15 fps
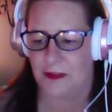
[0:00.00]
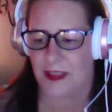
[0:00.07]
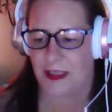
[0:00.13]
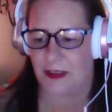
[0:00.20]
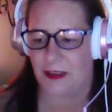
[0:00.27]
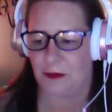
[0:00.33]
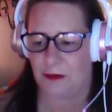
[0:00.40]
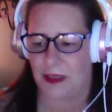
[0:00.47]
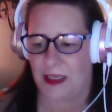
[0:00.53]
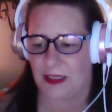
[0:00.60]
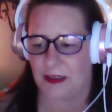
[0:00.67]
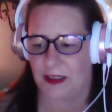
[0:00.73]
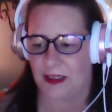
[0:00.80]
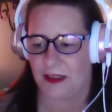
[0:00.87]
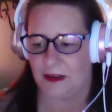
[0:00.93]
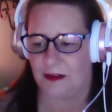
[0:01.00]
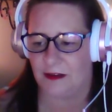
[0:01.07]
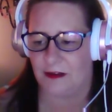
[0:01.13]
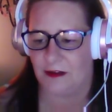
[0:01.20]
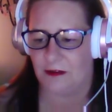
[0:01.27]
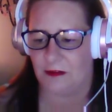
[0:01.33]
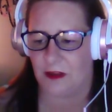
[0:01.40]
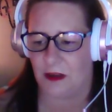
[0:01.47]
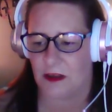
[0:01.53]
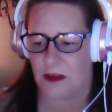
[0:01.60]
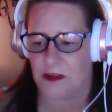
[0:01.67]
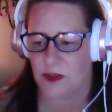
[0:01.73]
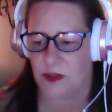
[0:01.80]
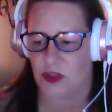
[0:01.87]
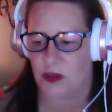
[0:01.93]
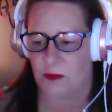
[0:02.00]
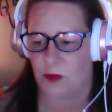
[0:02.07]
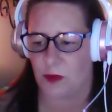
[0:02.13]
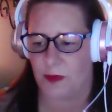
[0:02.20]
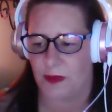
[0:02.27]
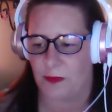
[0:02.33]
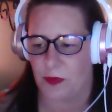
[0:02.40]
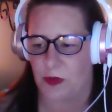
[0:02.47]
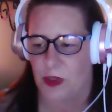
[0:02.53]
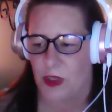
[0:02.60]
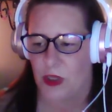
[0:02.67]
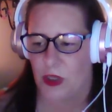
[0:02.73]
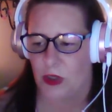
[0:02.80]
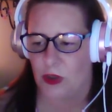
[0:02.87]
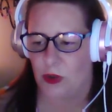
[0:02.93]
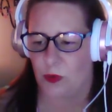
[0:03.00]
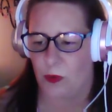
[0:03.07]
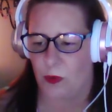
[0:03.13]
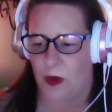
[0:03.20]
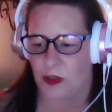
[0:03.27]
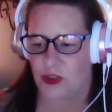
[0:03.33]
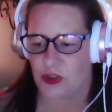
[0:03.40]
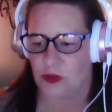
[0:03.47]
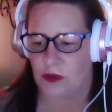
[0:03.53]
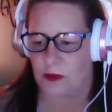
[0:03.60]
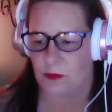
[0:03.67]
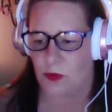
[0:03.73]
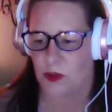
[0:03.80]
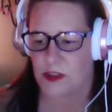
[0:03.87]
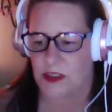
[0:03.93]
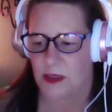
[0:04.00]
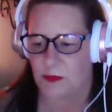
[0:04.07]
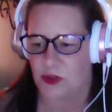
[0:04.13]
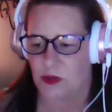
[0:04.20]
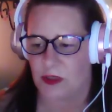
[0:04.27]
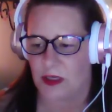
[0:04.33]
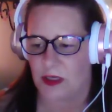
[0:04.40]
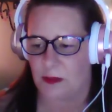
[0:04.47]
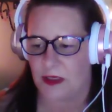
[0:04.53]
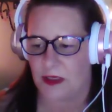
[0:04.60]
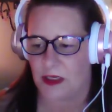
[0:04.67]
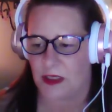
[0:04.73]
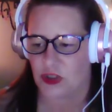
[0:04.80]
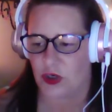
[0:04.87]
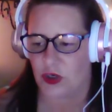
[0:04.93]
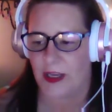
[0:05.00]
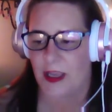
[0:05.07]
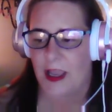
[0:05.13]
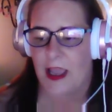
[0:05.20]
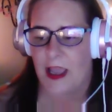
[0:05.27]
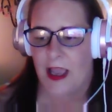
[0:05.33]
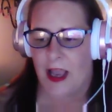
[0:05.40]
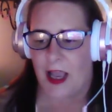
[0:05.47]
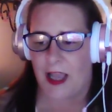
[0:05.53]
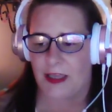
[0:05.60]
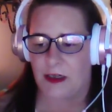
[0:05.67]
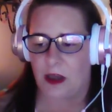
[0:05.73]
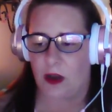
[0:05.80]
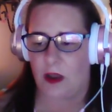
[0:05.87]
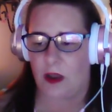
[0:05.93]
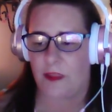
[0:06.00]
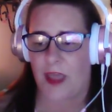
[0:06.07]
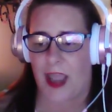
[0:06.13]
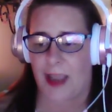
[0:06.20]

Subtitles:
Thank you, Candy. As much more people who watch you, the more subs you get because you're great. I know.